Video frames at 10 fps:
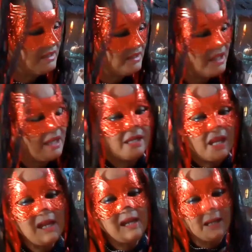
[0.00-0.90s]
"Hey
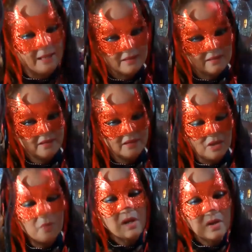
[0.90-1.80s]
lady,
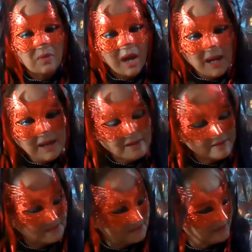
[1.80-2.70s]
you want a ride?"
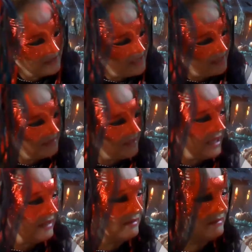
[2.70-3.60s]
he yelled
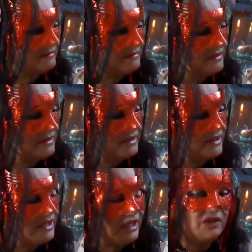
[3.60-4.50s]
again.
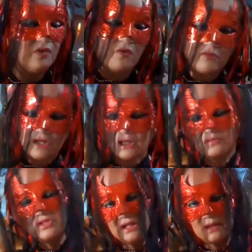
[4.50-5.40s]
Ignoring him,
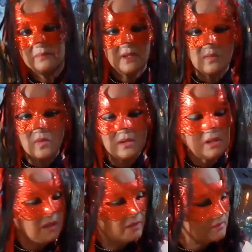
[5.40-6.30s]
she kept on
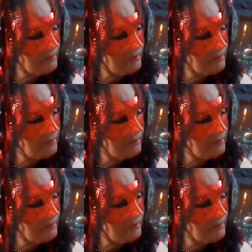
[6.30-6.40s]
walking.